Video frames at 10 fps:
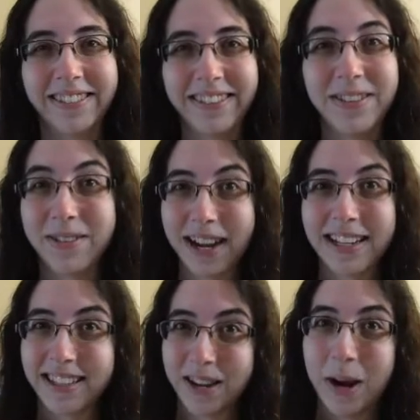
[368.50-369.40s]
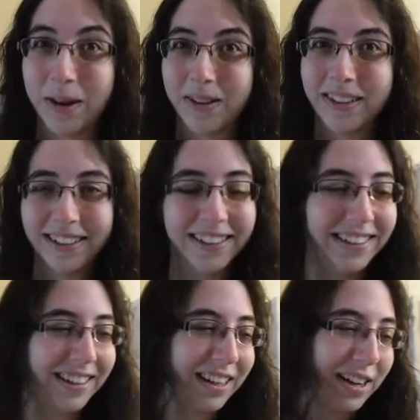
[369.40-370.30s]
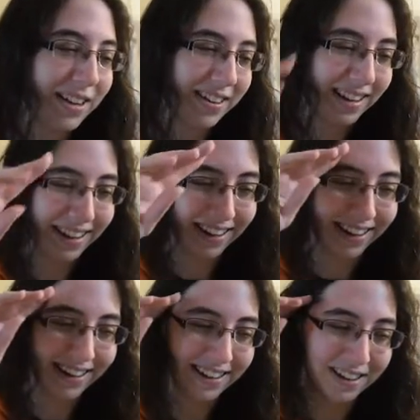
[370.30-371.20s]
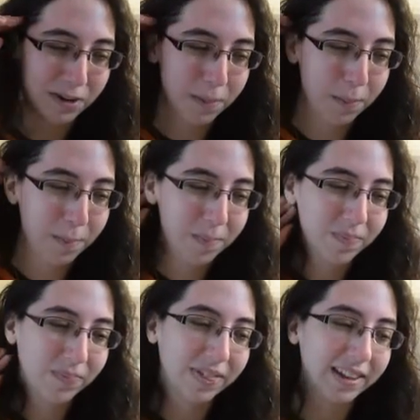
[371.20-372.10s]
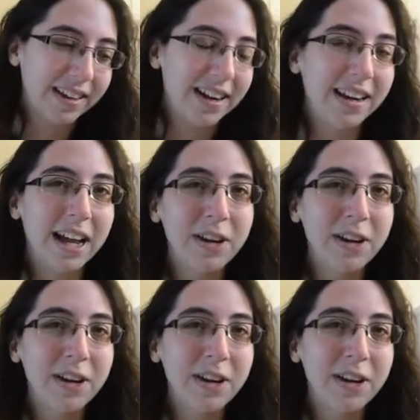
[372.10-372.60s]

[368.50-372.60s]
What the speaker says: You guys know. Okay, God, I